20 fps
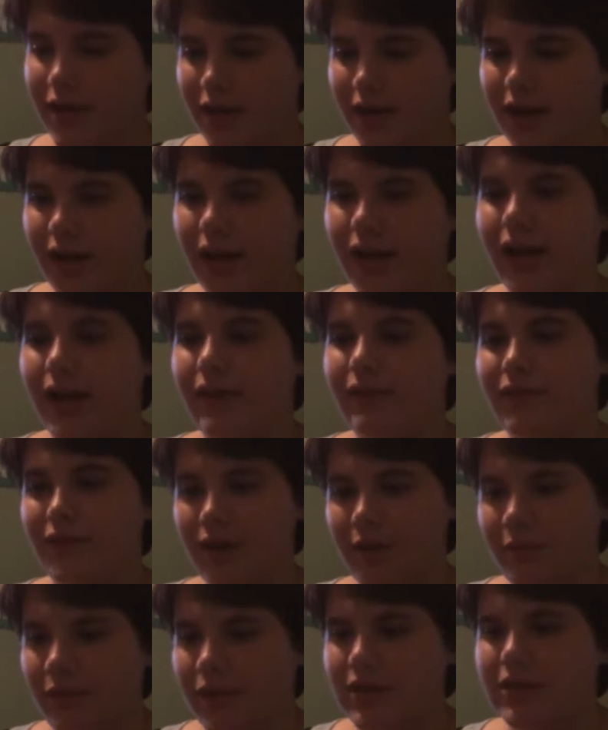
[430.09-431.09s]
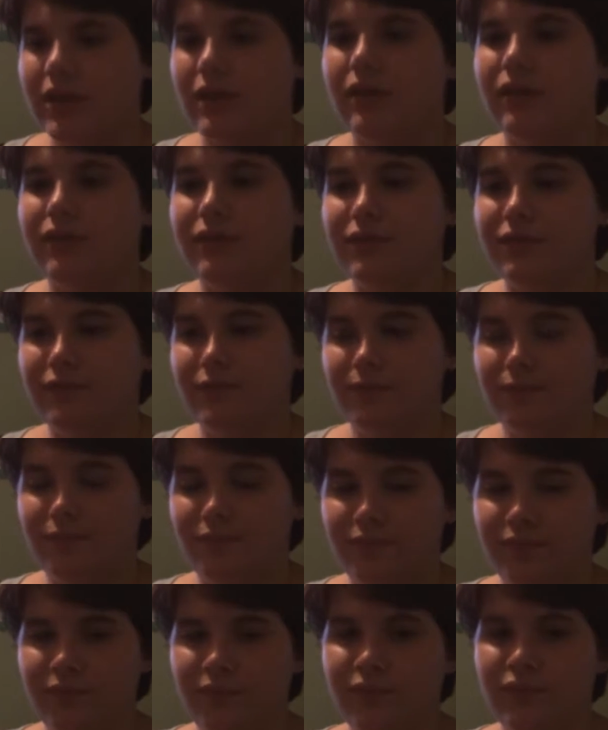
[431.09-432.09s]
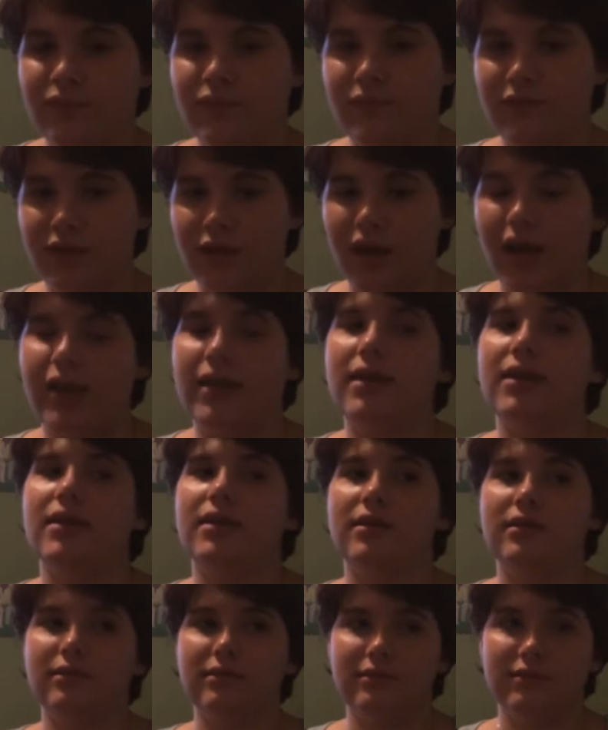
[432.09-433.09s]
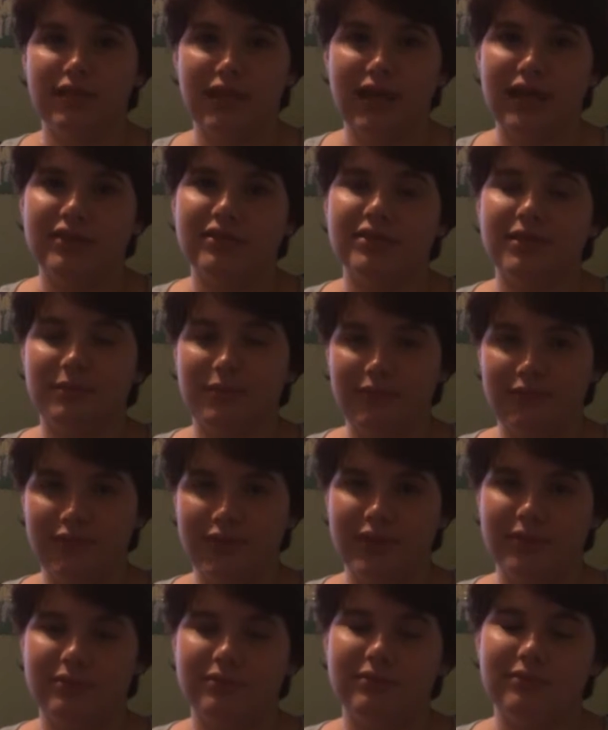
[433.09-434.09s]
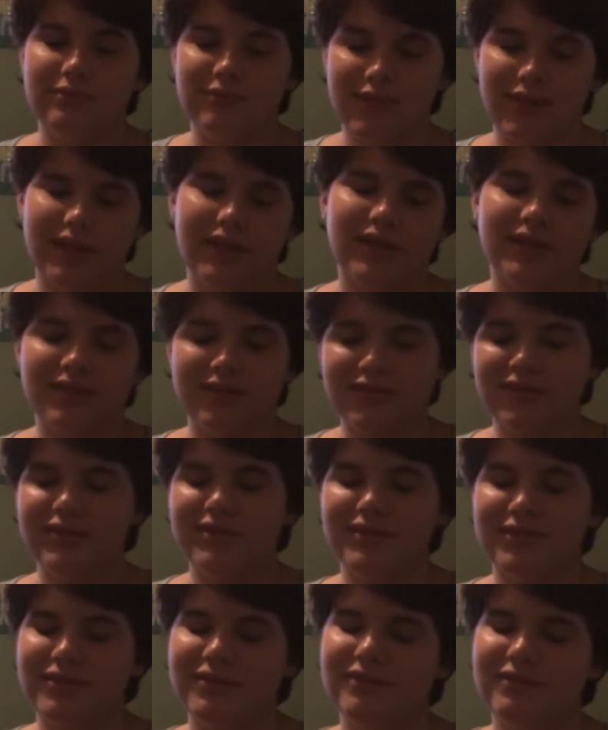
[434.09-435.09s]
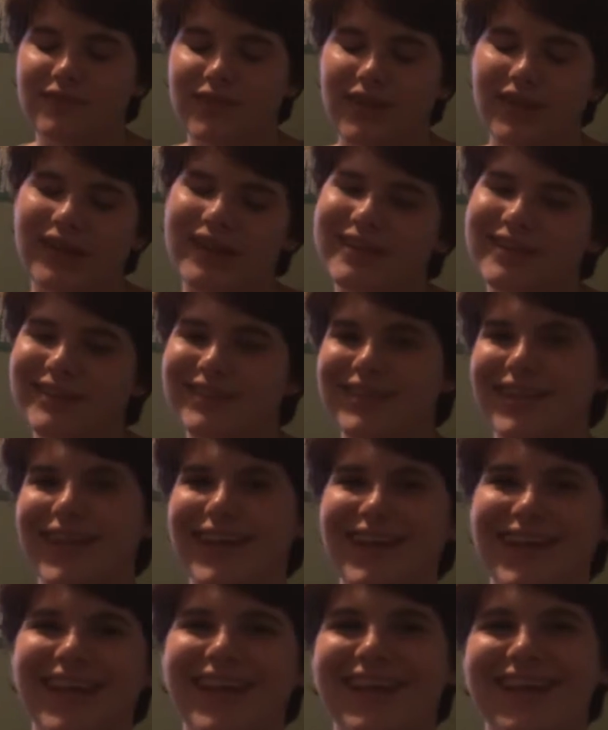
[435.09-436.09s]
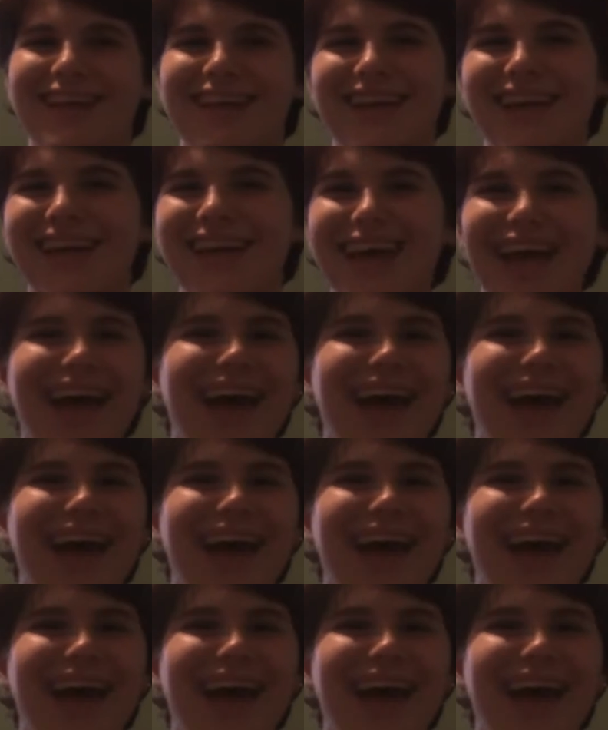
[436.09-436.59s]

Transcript: and I have found myself dying at some of them, and it's very entertaining.